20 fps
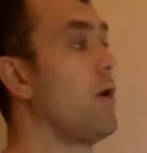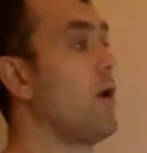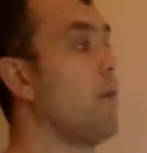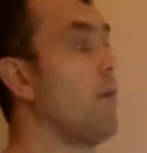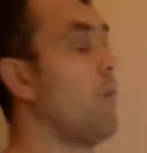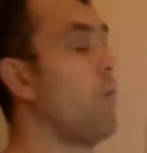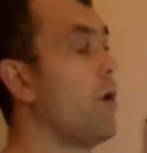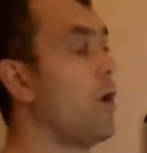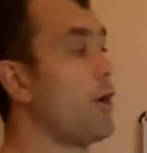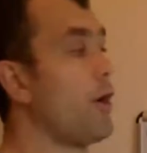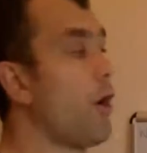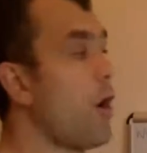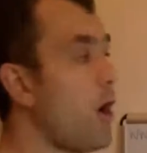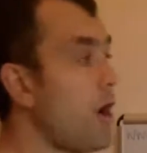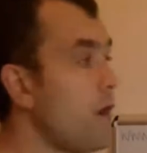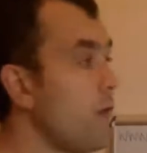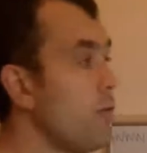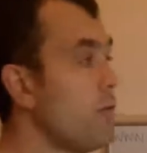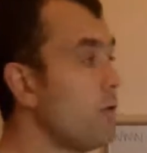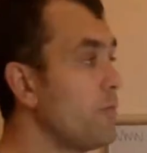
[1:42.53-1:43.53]
what
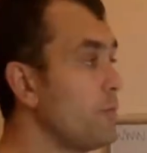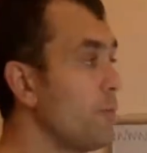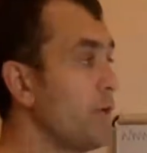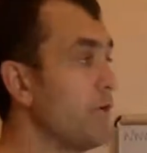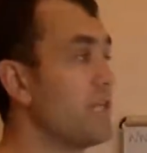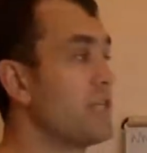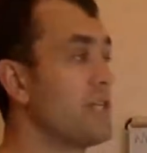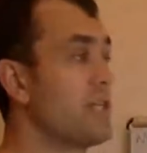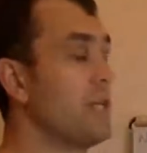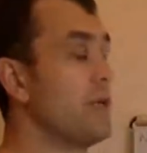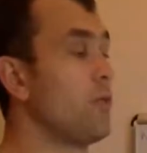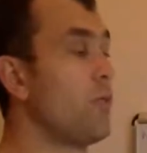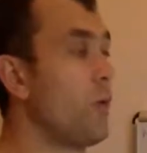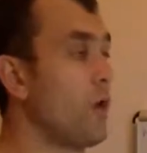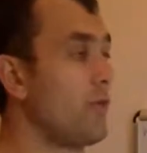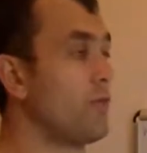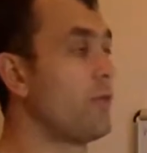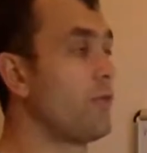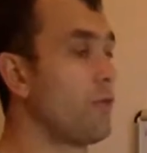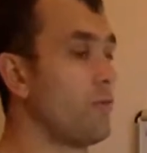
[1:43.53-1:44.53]
I would personally
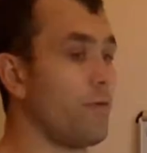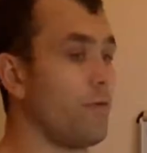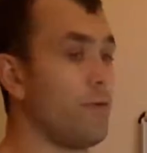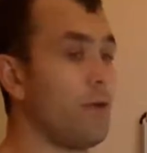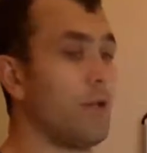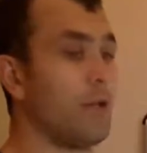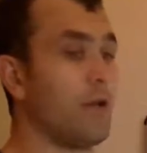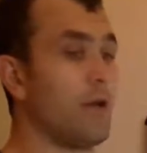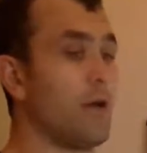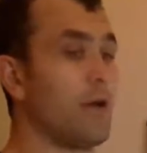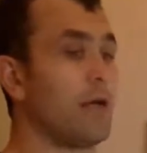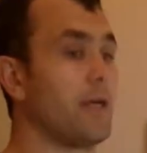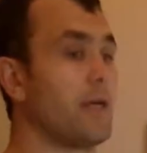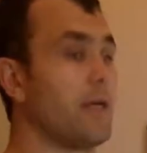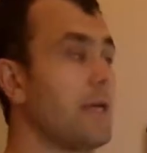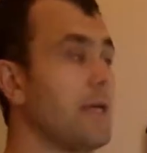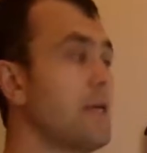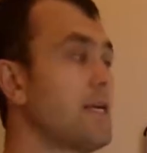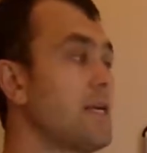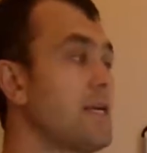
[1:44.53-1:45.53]
want to feel like
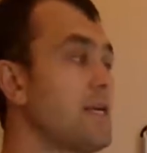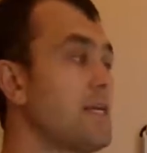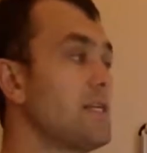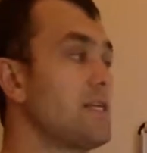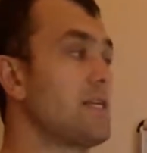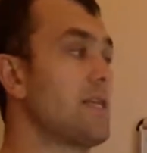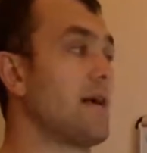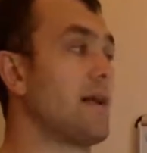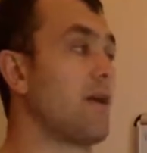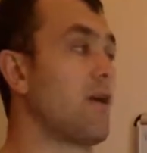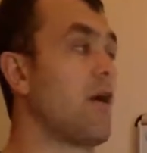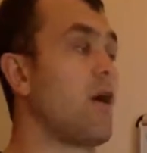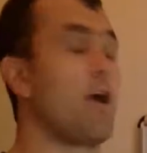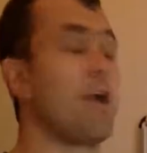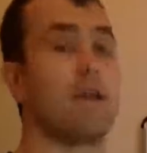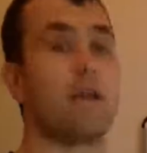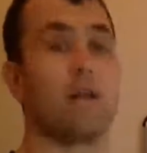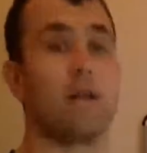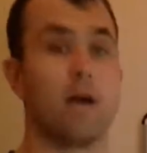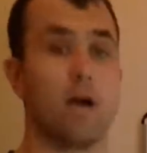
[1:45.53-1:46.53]
is that I
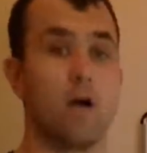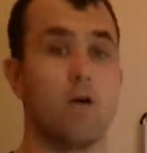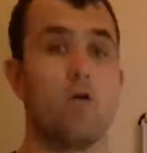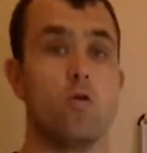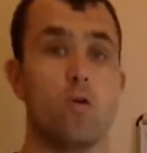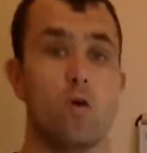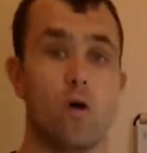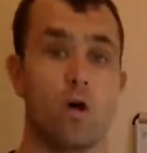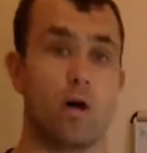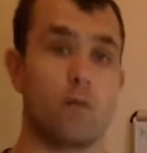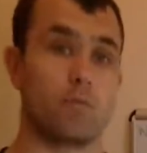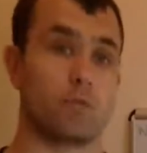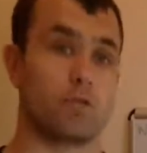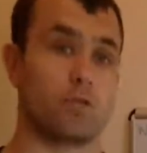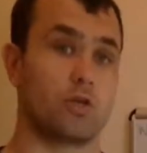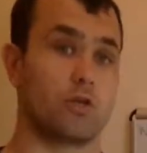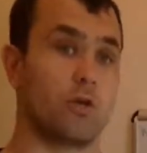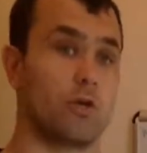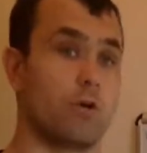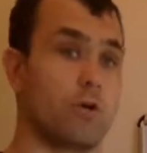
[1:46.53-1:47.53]
know I'm
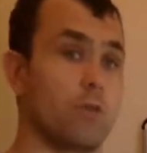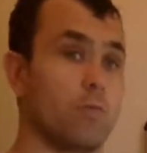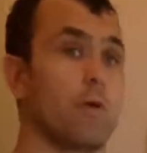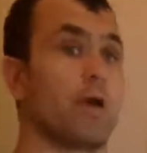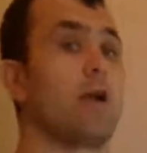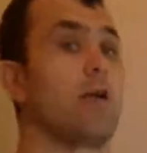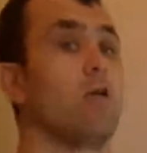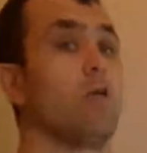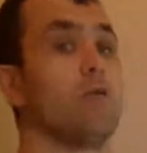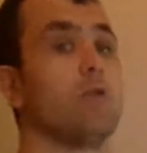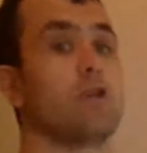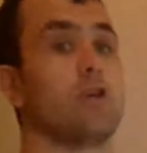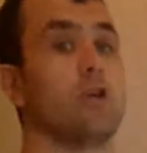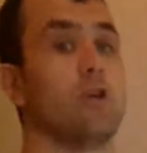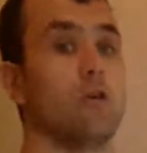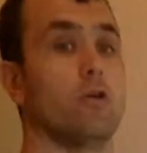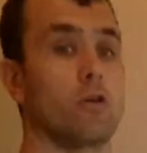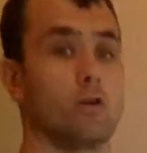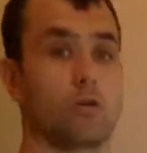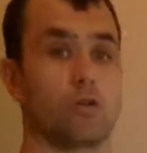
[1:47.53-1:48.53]
strong, but I also
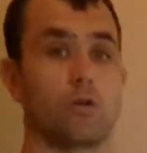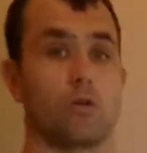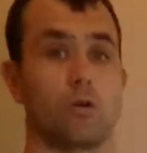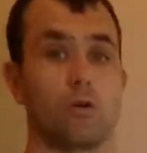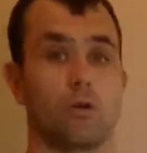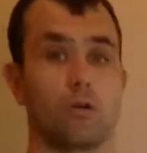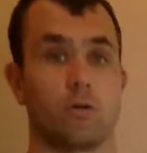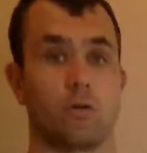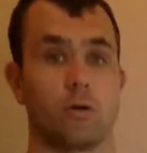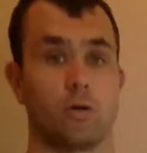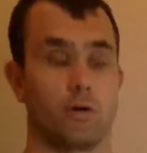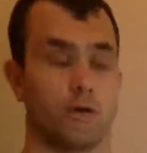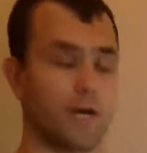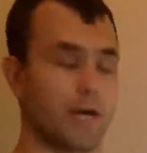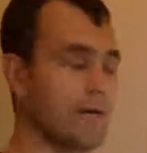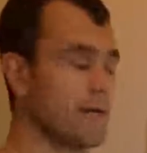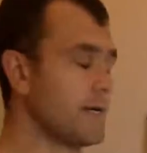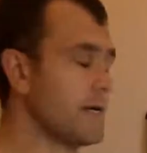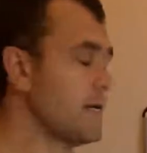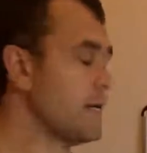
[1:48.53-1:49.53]
look strong.
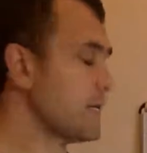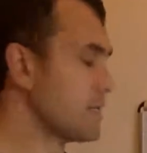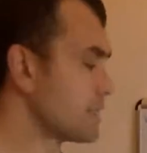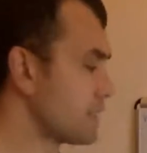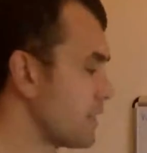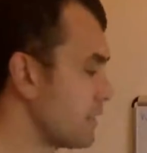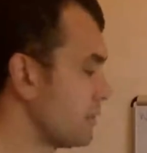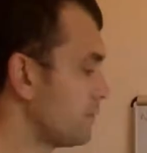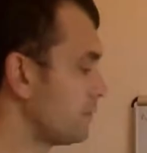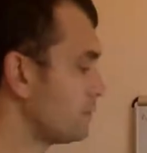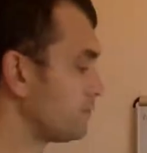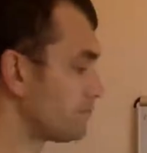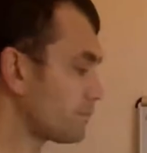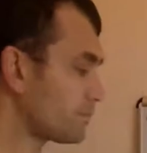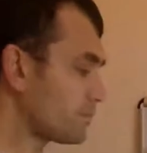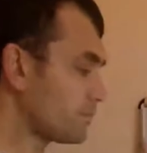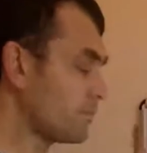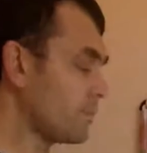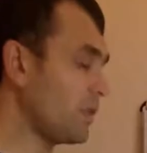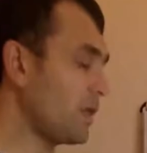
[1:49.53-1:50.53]
Okay, so
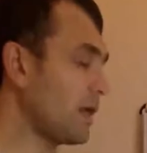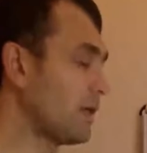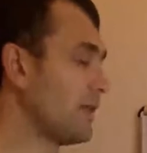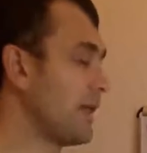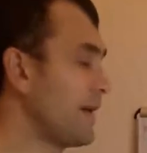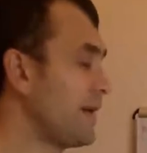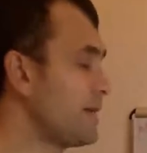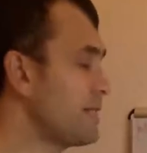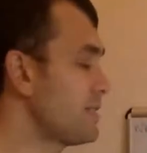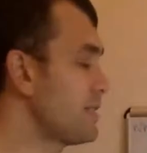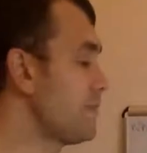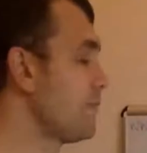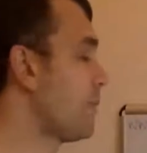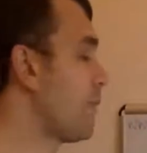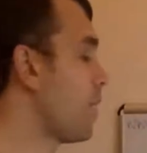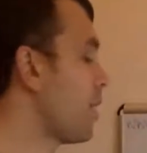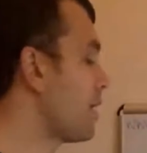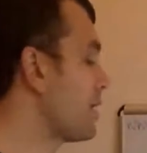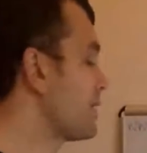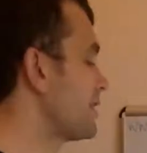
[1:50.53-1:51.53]
that is the
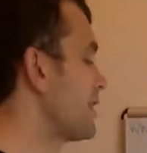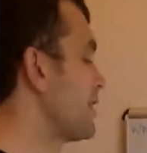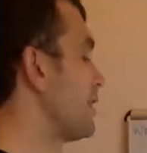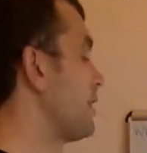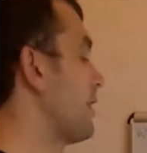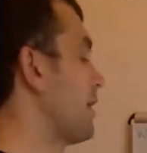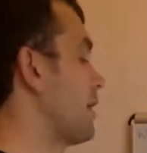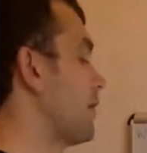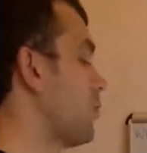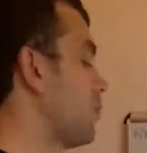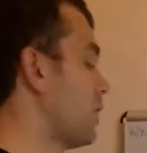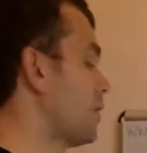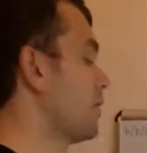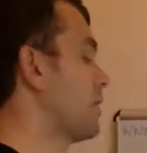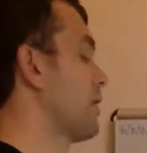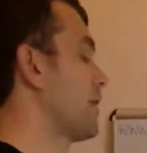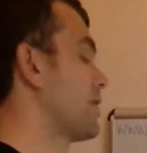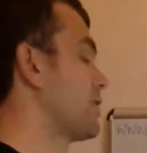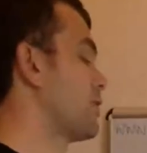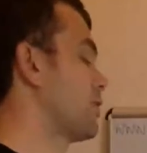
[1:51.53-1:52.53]
mindset that I want
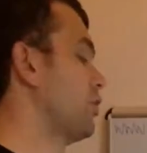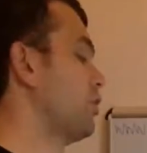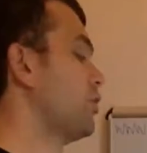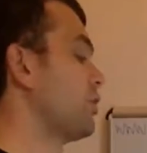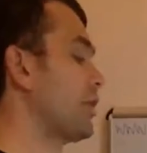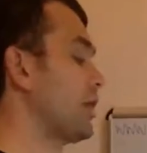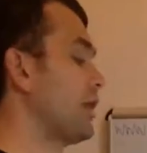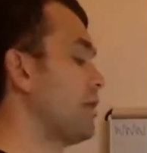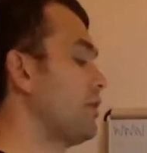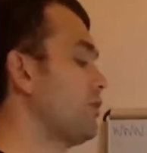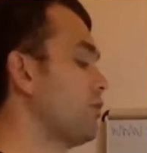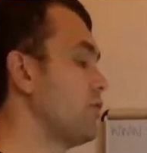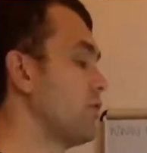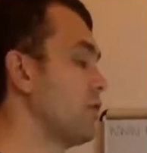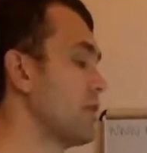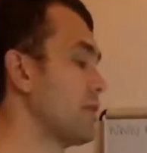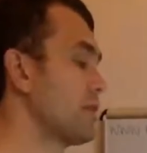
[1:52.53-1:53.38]
us to look into